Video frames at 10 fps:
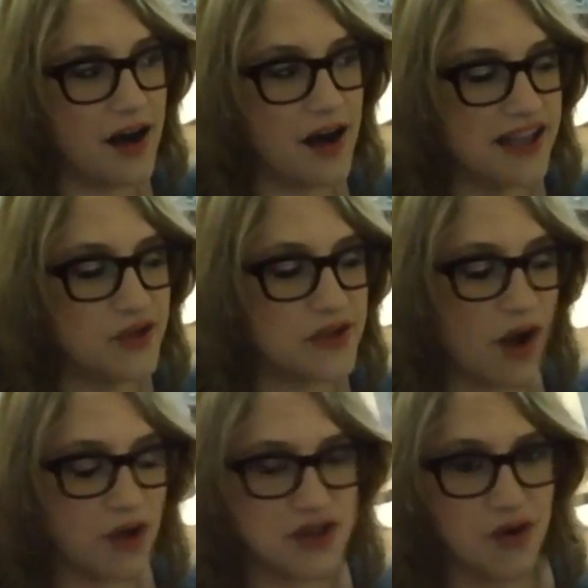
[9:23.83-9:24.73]
you can
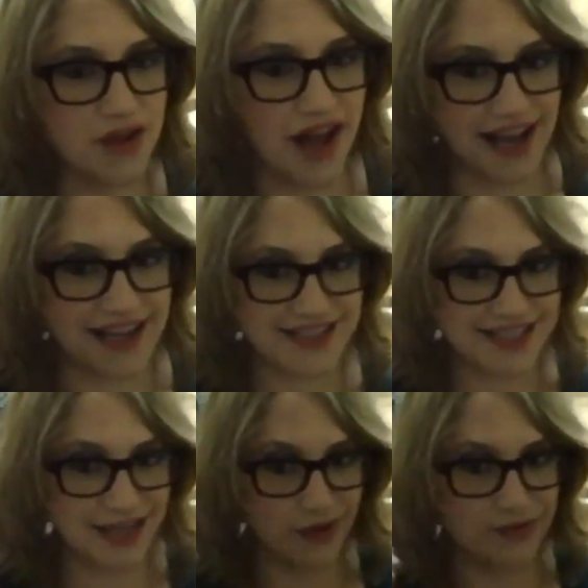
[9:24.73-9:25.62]
also
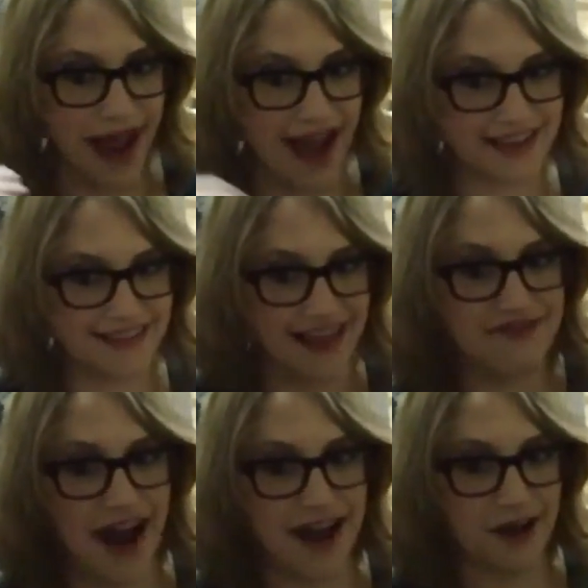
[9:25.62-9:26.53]
tilt back and
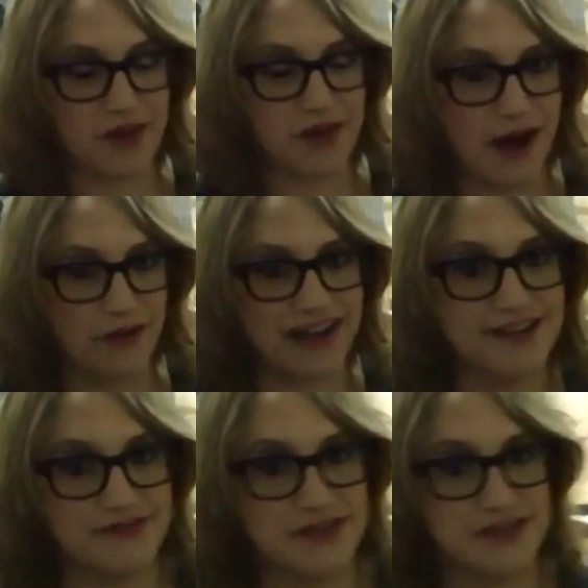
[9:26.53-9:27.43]
fire them out
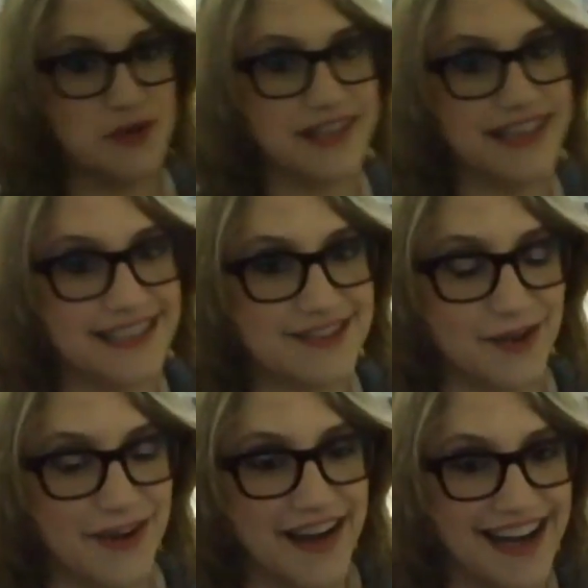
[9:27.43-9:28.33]
individually as
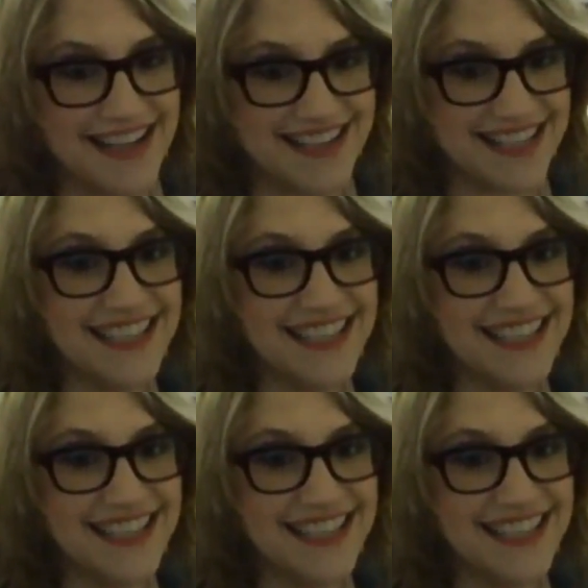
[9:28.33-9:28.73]
grenades.